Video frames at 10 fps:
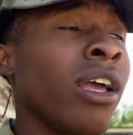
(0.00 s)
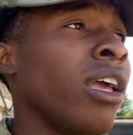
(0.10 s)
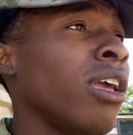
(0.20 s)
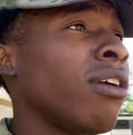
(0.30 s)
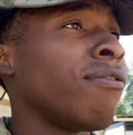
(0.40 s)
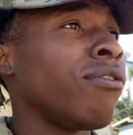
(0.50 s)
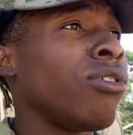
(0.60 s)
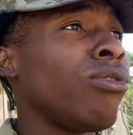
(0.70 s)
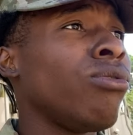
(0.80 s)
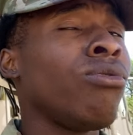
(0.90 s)
if
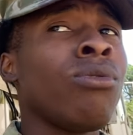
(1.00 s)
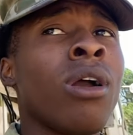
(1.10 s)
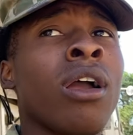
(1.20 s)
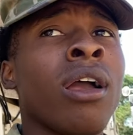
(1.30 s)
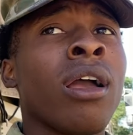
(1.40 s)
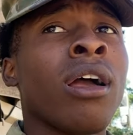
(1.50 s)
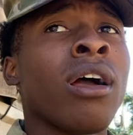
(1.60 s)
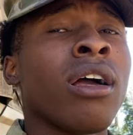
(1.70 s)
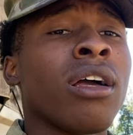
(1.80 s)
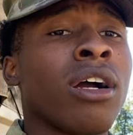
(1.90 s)
you
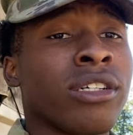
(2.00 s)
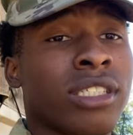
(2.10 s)
are